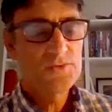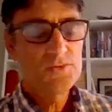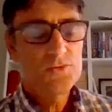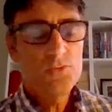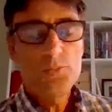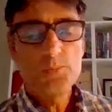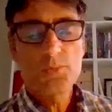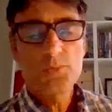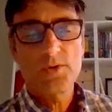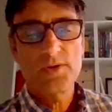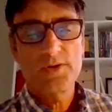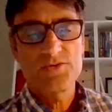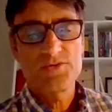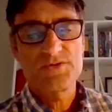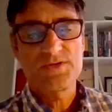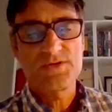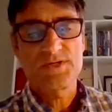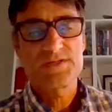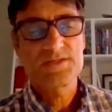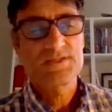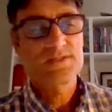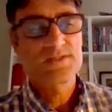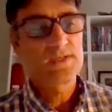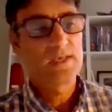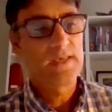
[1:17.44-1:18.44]
two
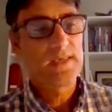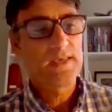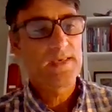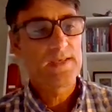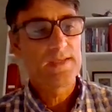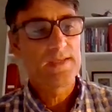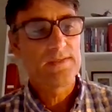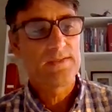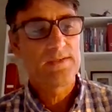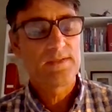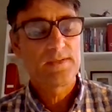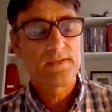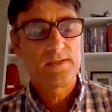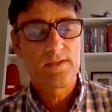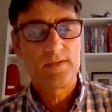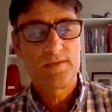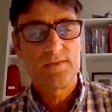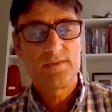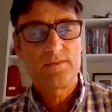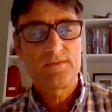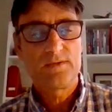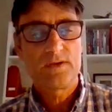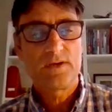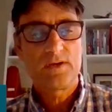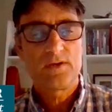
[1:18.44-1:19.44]
projects, and
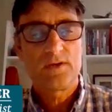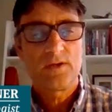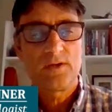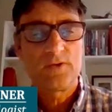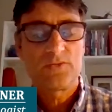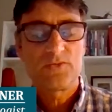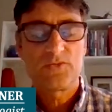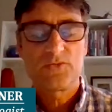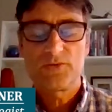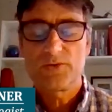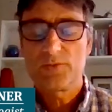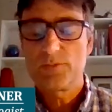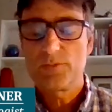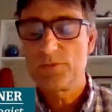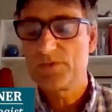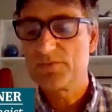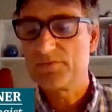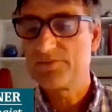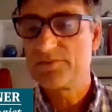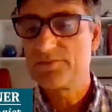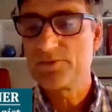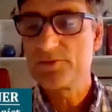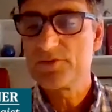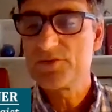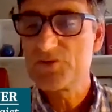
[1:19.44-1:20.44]
I'll start with the
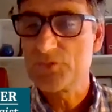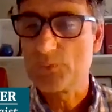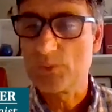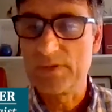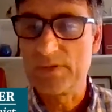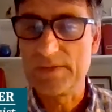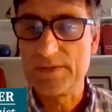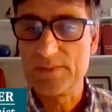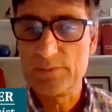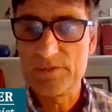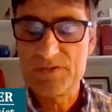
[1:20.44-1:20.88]
first one,